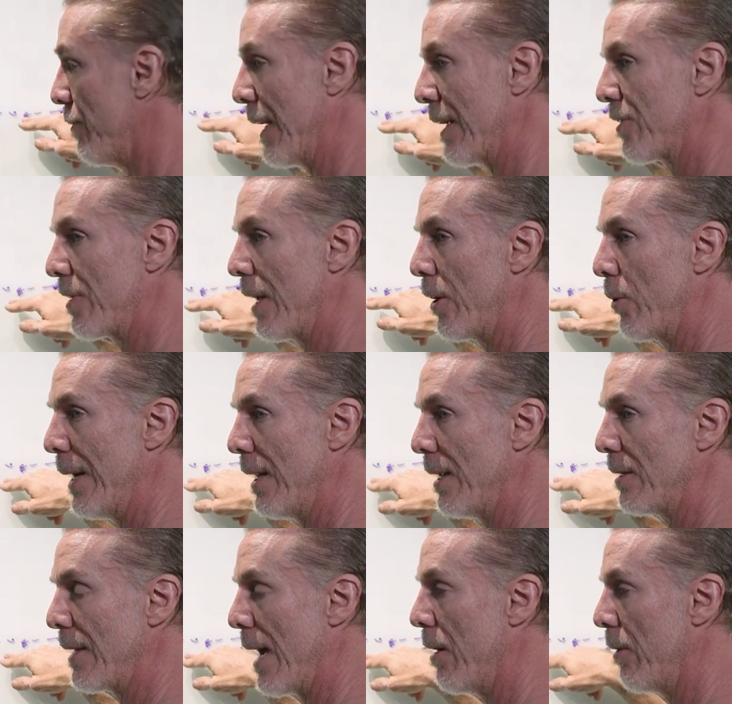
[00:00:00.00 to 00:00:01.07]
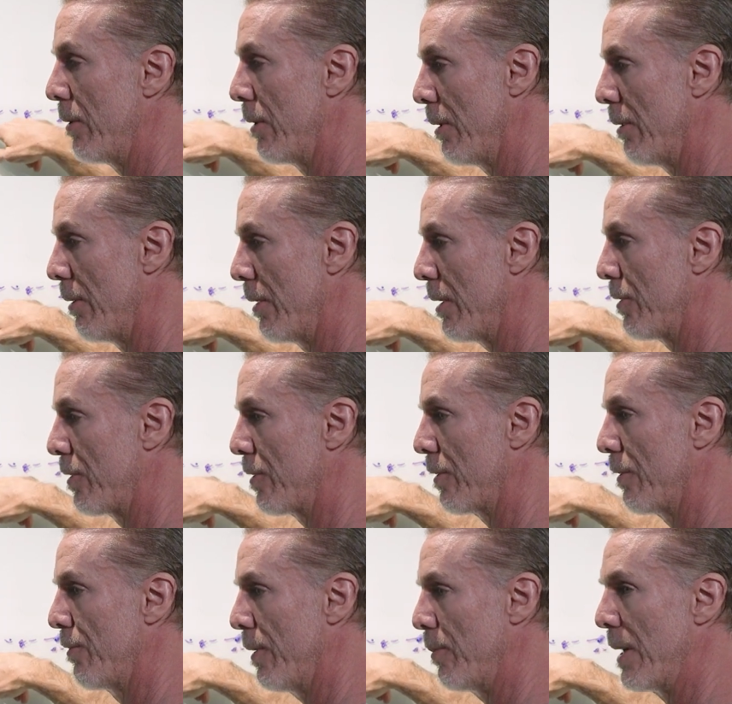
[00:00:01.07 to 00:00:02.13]
of accelerating down this
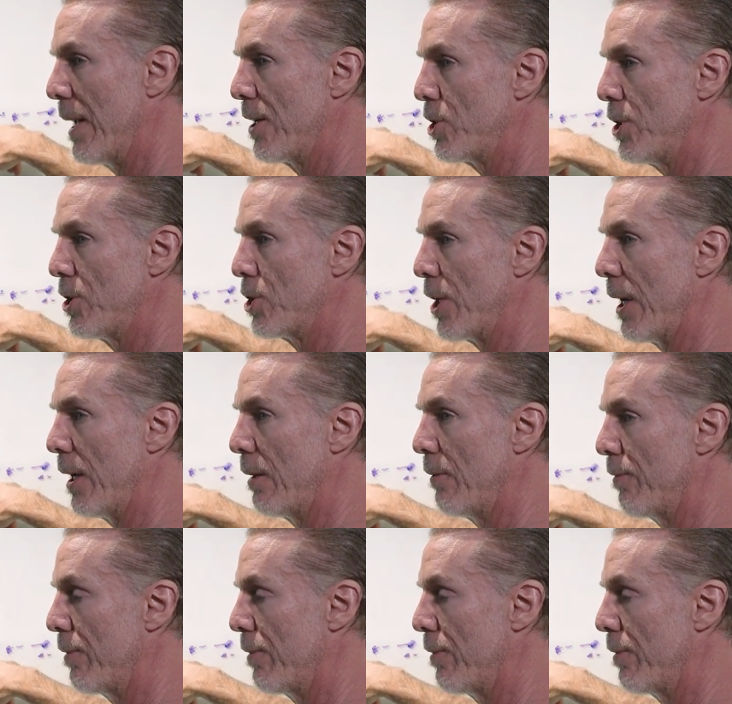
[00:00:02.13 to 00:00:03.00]
Fibonacci chain